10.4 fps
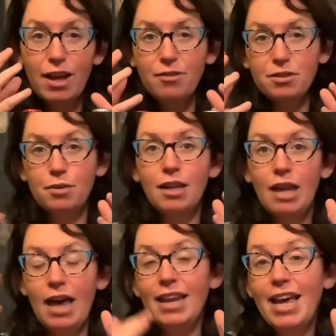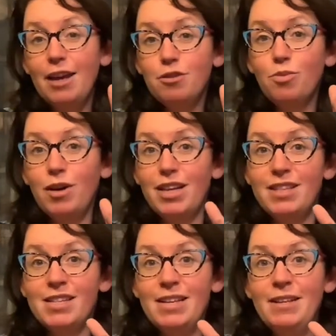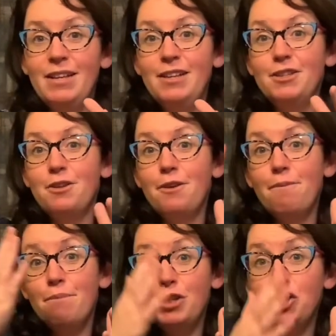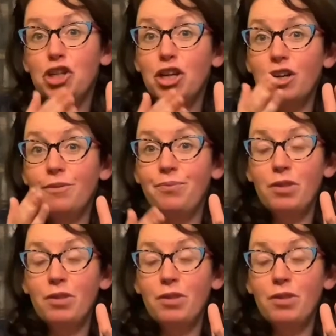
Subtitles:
So it allows wines to mature